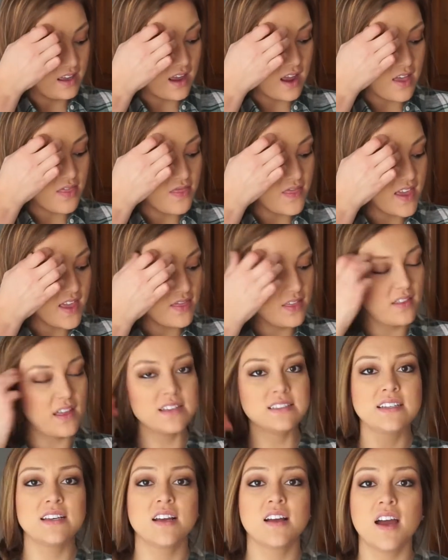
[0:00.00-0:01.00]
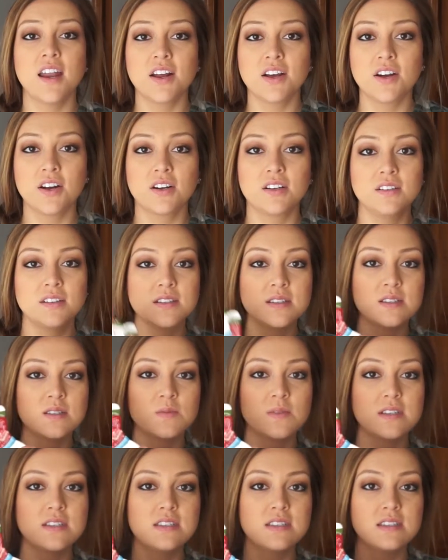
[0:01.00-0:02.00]
And then the last thing I got at Kirkland's
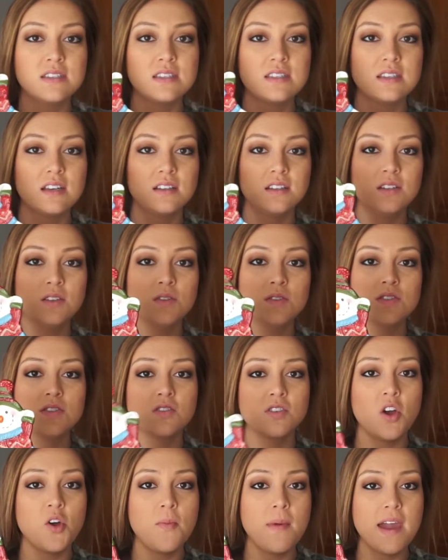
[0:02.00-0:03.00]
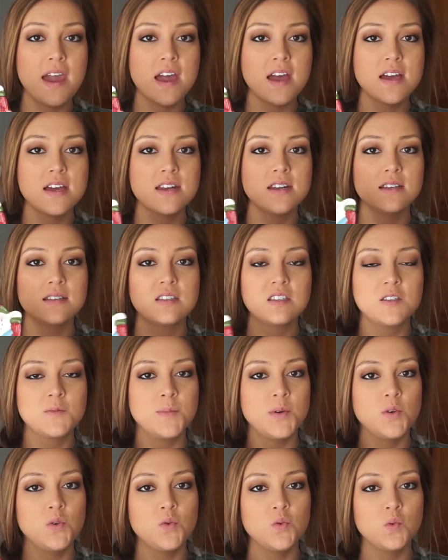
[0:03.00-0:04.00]
was this little snowman
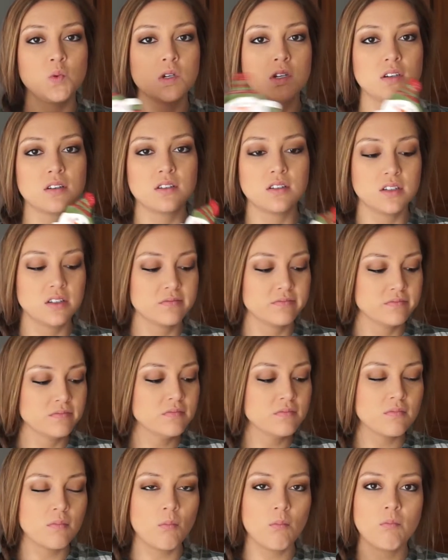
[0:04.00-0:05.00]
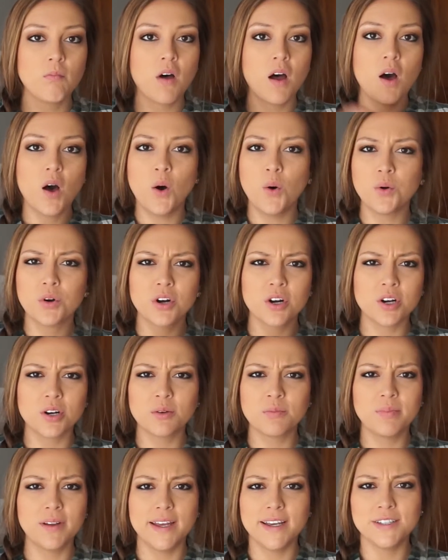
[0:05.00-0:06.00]
spoon
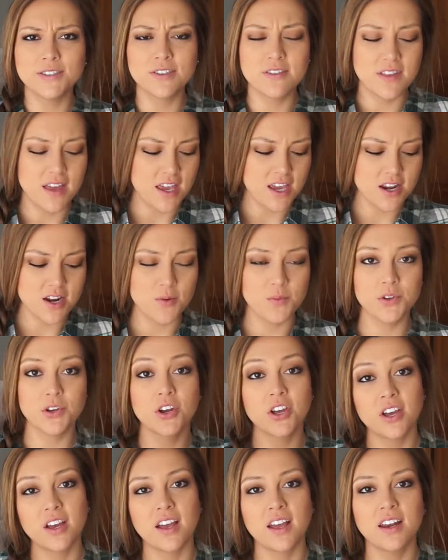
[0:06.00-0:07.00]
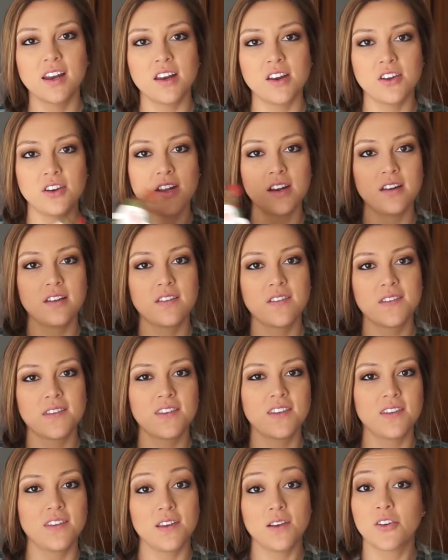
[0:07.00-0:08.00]
holder placer thing. You know, when you're cooking and you need
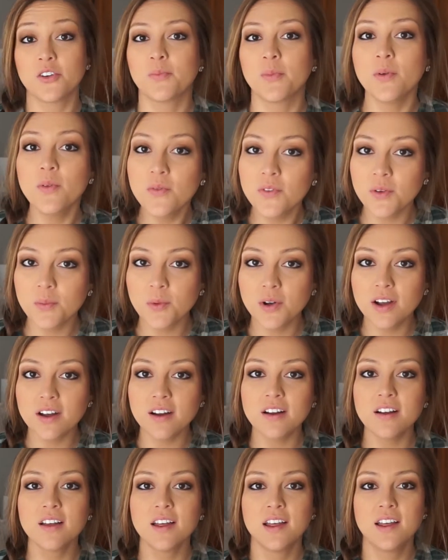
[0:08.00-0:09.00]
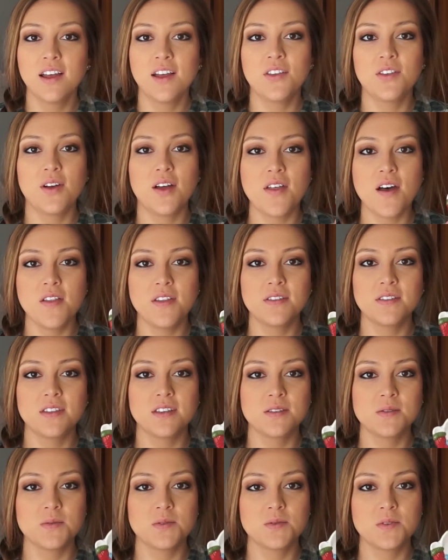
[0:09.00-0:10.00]
to set your spoon somewhere. And so I thought
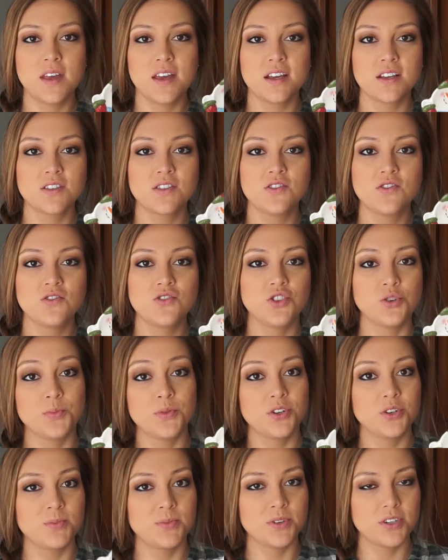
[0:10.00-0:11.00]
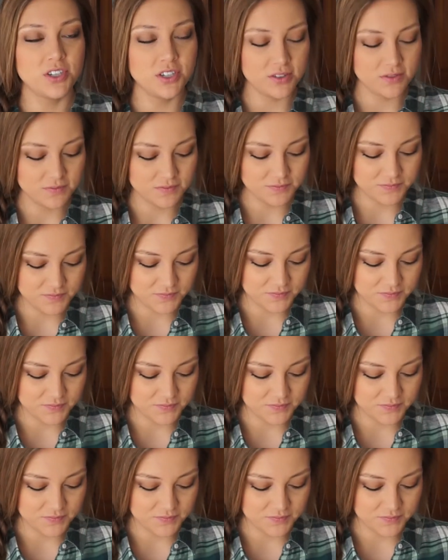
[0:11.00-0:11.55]
this was like super duper cute.